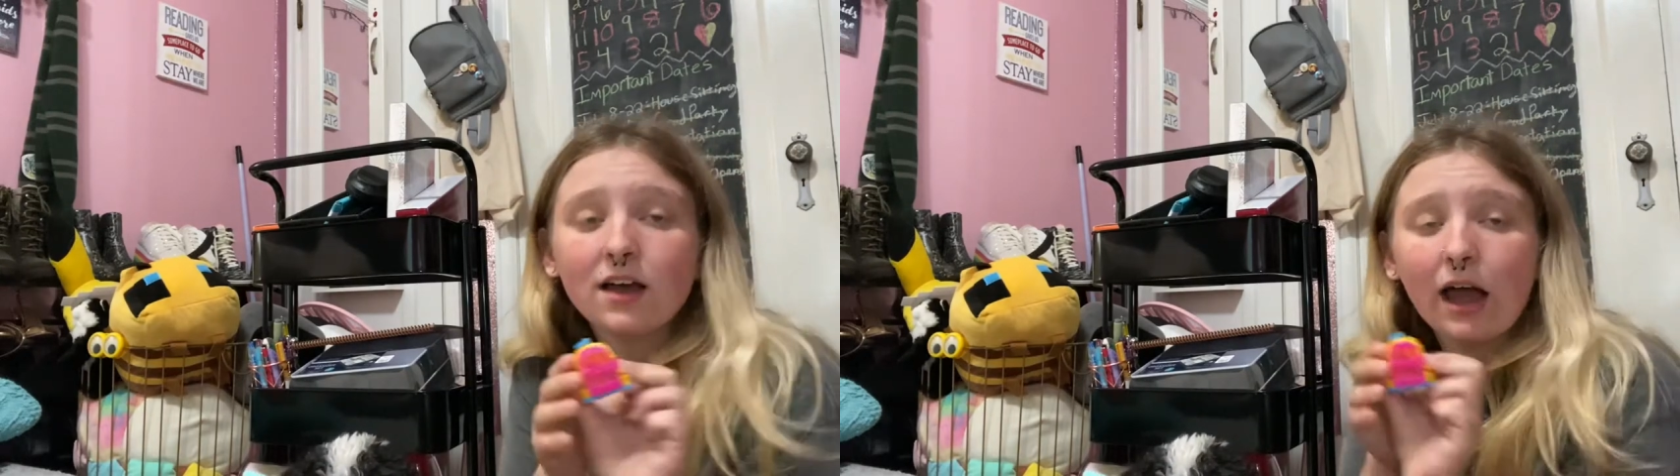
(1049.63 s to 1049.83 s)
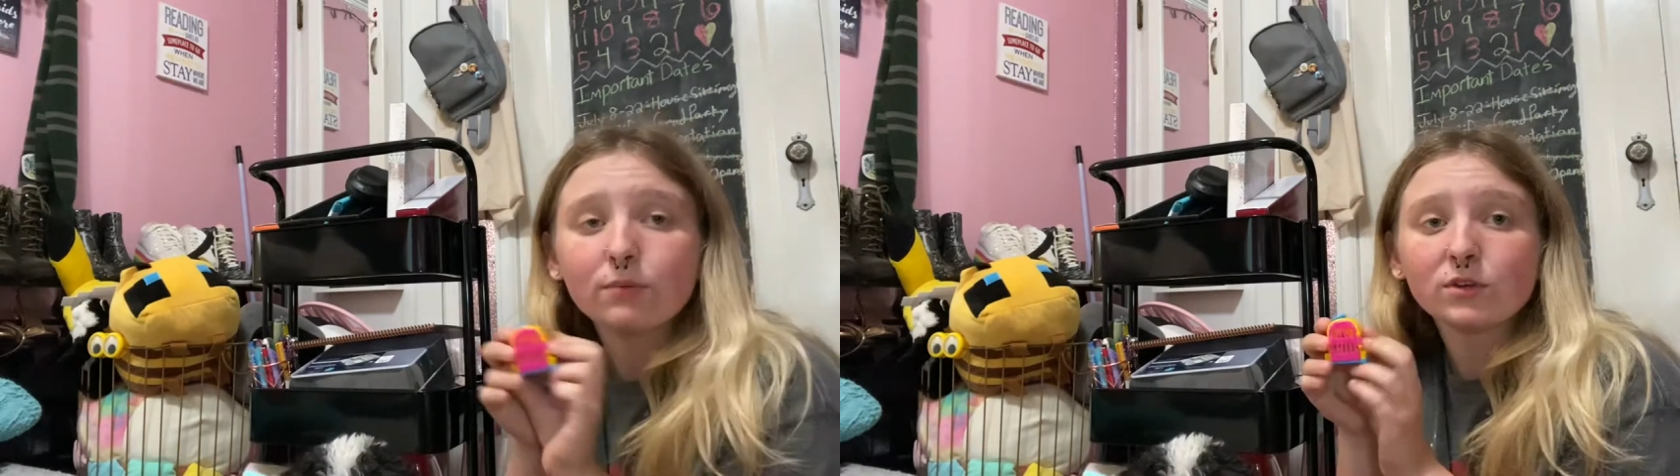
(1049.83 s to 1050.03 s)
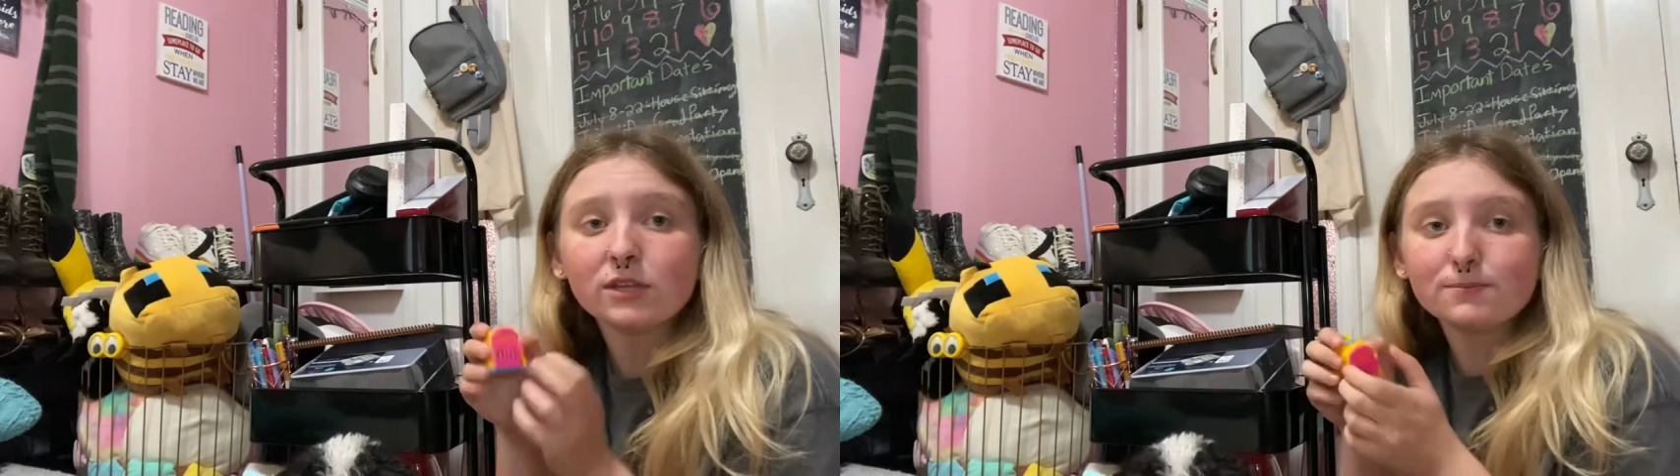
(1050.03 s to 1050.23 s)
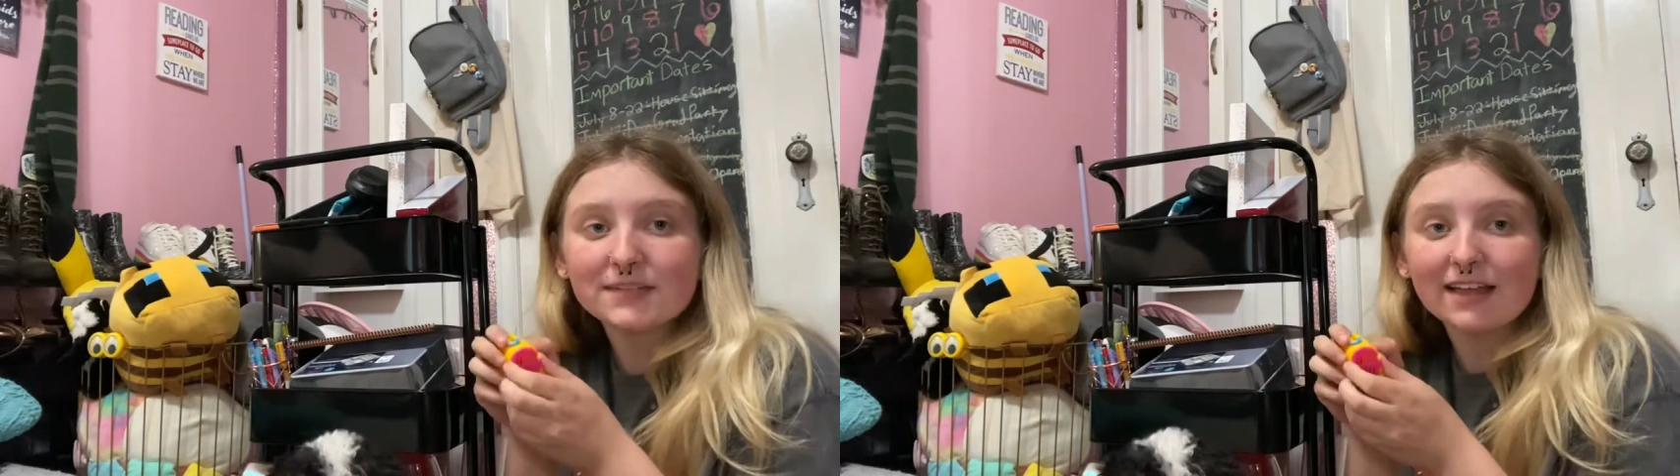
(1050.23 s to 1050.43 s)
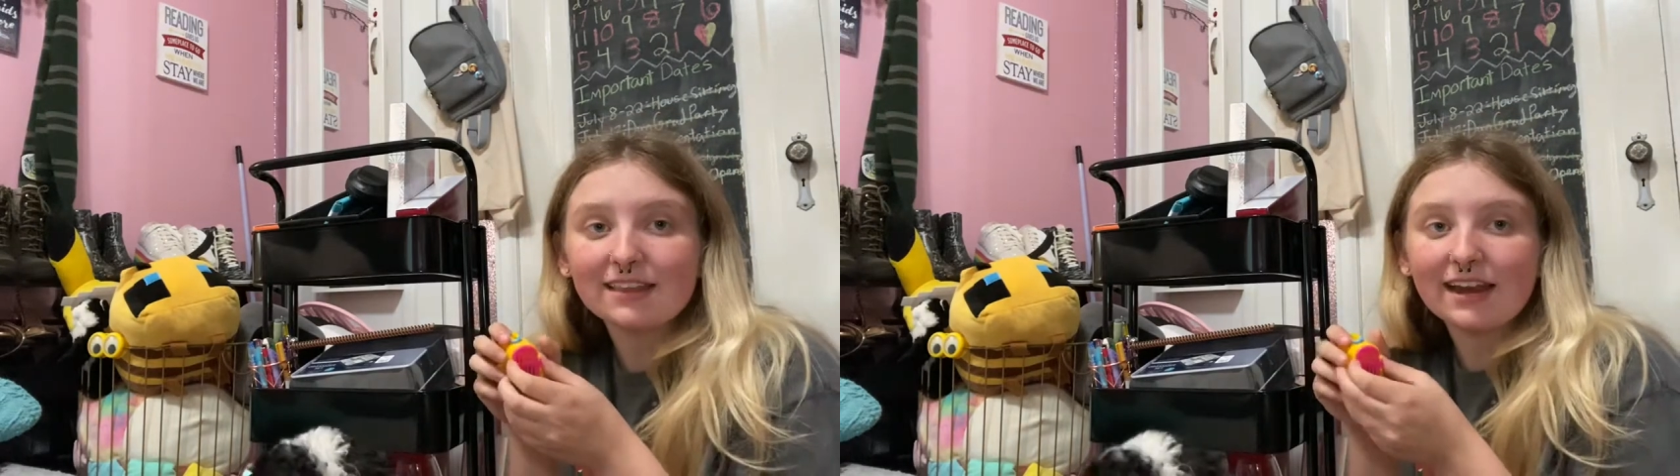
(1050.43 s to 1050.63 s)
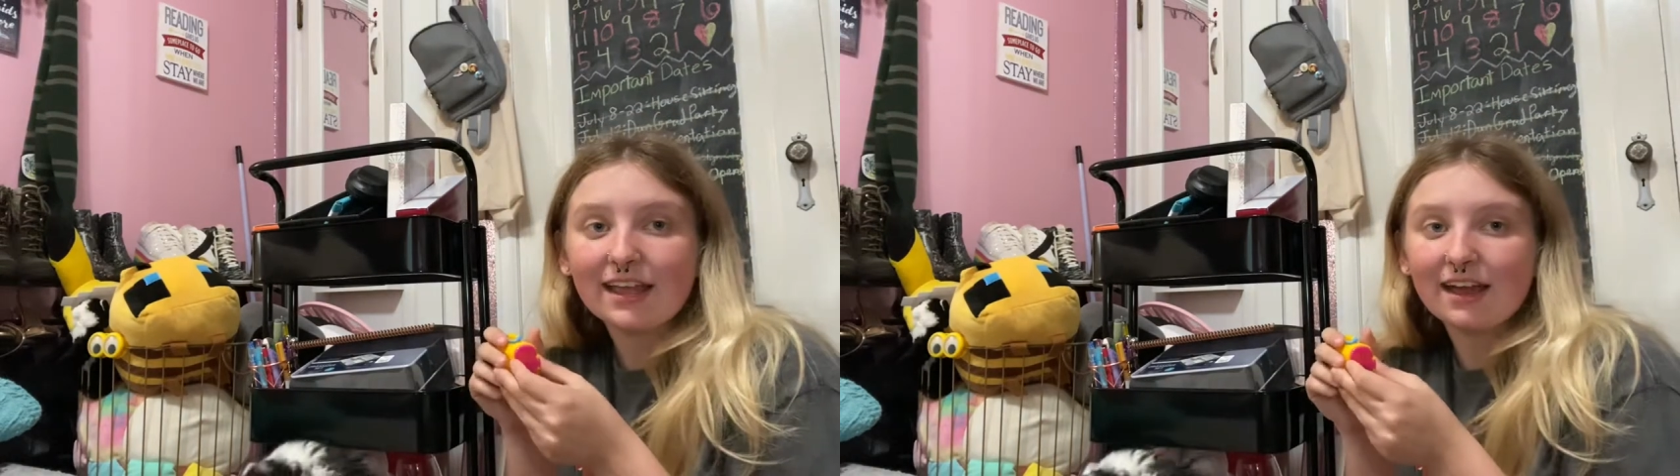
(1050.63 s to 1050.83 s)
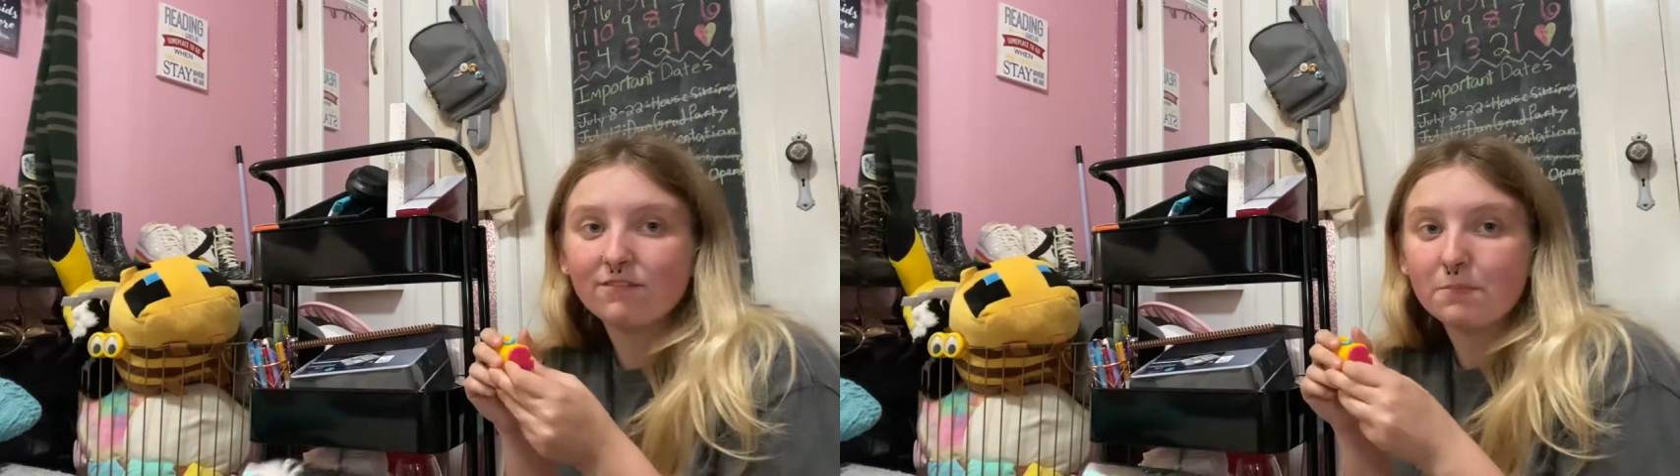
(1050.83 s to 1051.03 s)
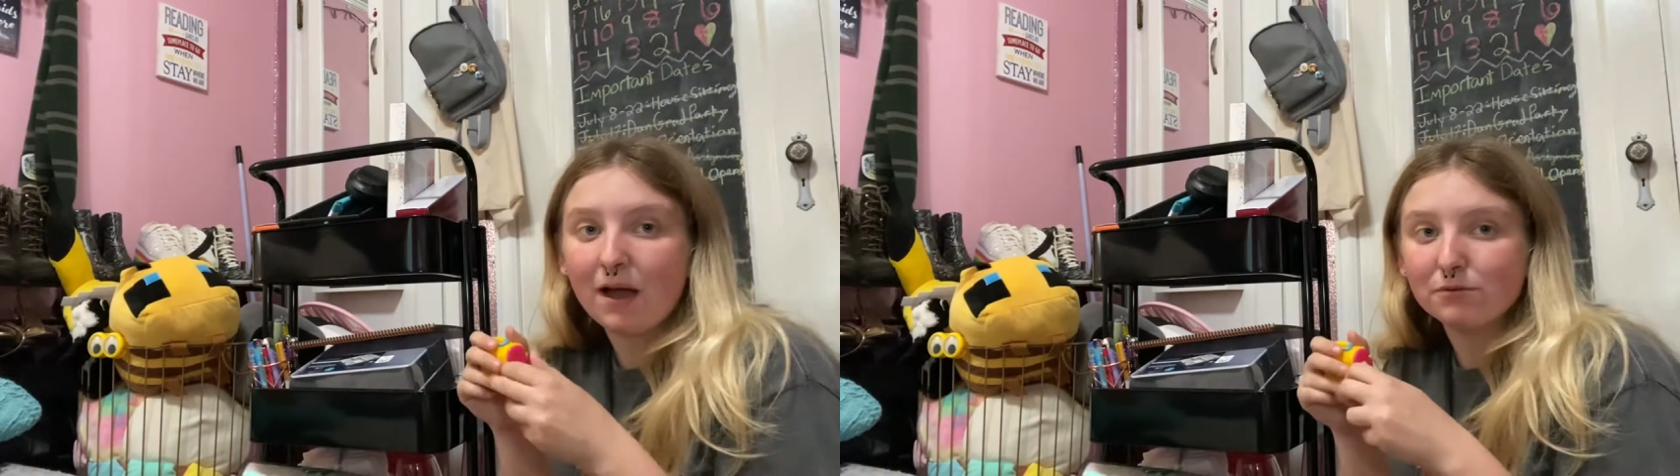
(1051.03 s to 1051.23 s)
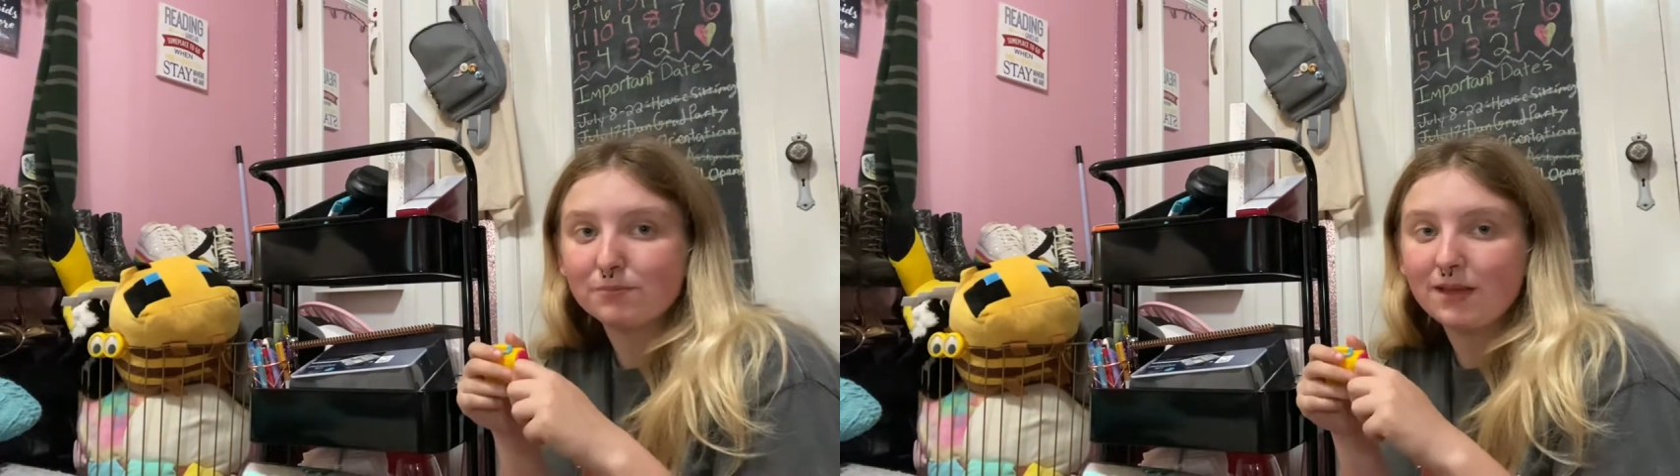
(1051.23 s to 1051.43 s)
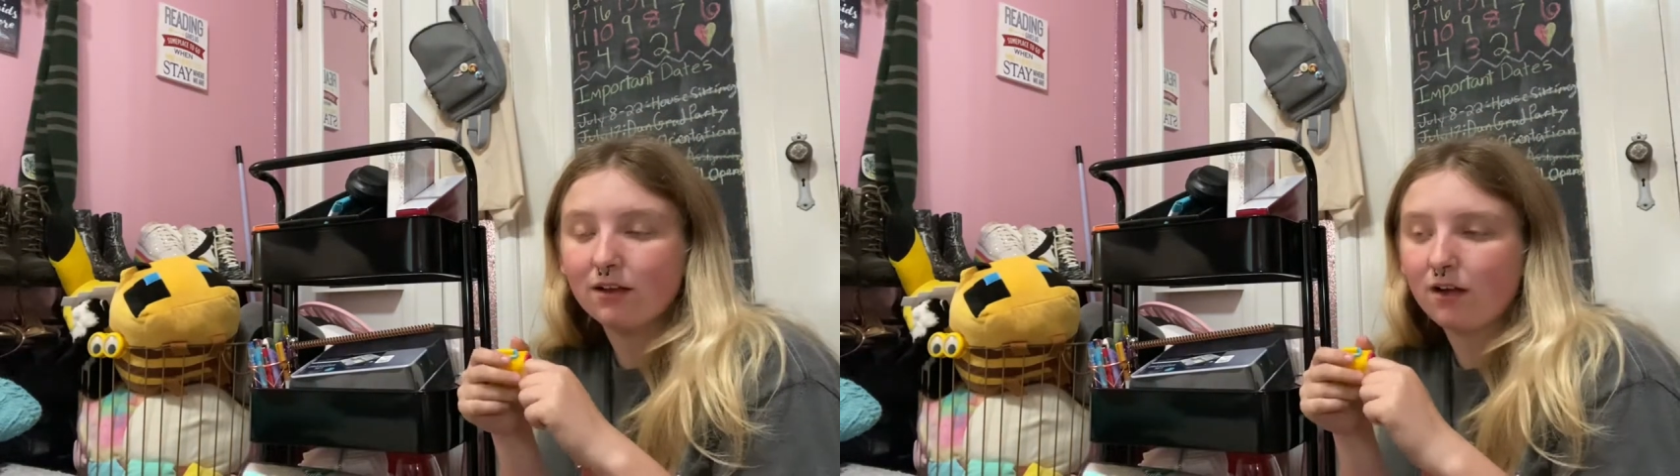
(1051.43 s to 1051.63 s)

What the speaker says: I'm really upset that I can't have a pet with me at